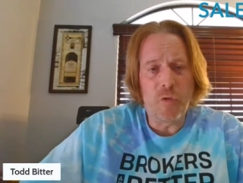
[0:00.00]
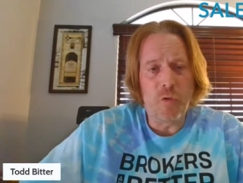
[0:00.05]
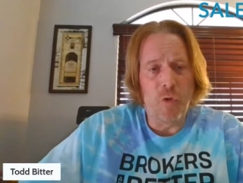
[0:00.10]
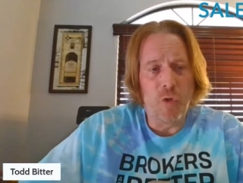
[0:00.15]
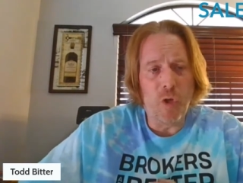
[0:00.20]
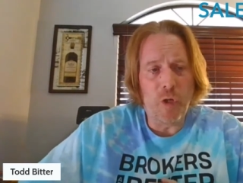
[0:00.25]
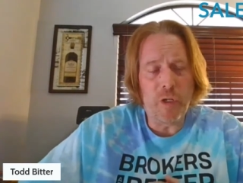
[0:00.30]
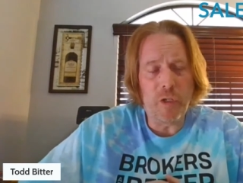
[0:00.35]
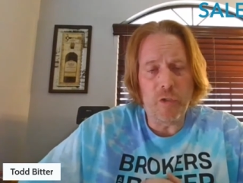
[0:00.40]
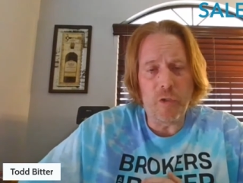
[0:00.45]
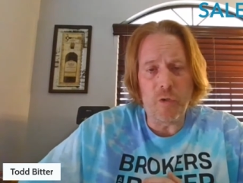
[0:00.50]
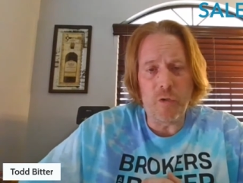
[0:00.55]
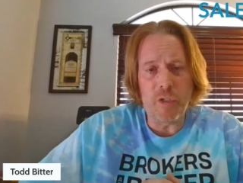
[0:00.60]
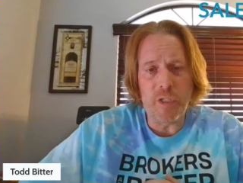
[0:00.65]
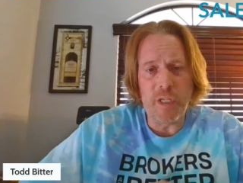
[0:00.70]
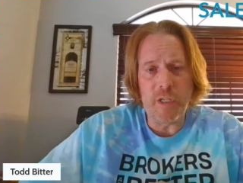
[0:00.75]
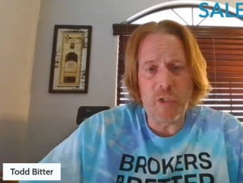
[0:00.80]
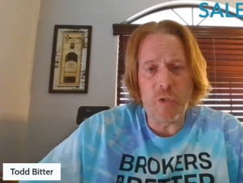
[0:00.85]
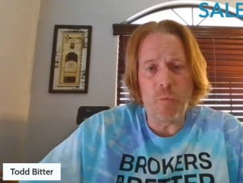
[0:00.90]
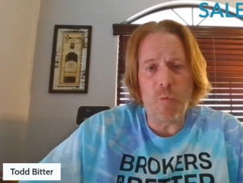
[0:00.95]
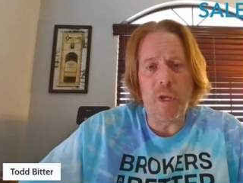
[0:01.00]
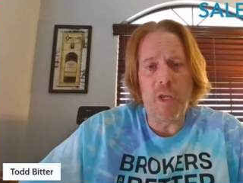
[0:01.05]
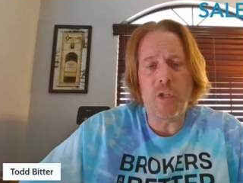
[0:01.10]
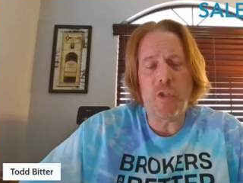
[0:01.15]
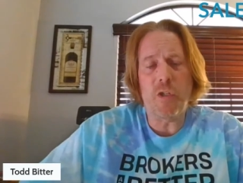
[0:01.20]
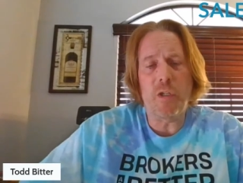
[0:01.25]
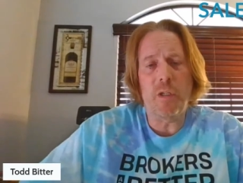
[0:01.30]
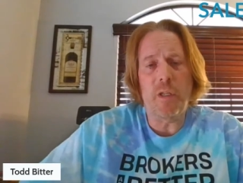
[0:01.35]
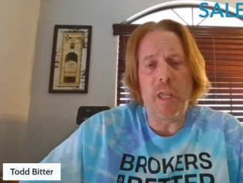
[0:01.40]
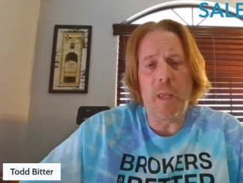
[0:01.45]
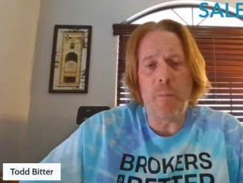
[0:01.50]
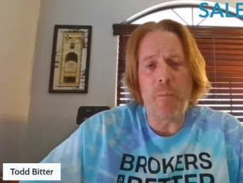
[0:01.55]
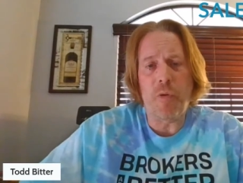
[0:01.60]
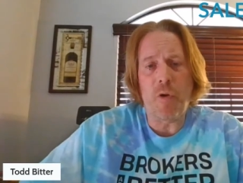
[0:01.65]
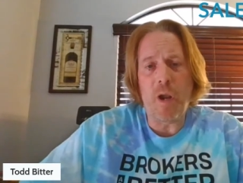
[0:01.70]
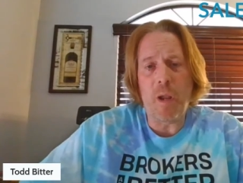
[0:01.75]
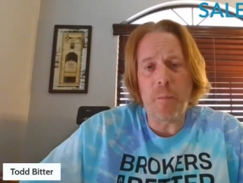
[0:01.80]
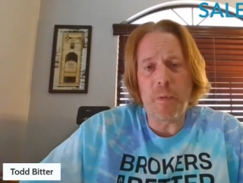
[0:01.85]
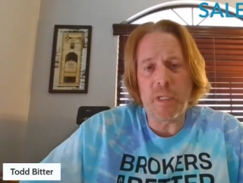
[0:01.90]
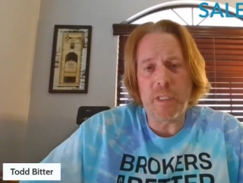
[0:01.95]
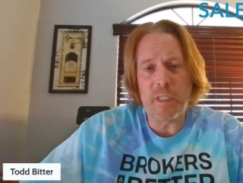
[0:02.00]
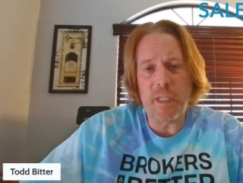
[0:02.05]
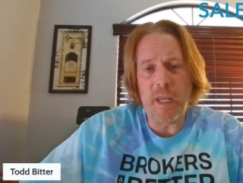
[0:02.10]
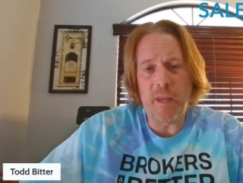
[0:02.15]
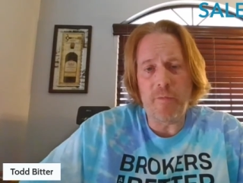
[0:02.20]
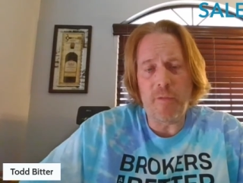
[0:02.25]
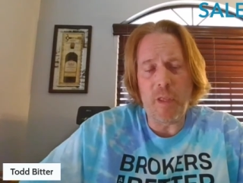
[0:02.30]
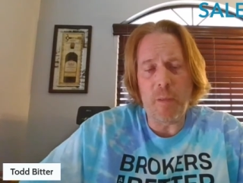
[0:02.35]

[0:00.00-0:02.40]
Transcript: look at their situation and probably save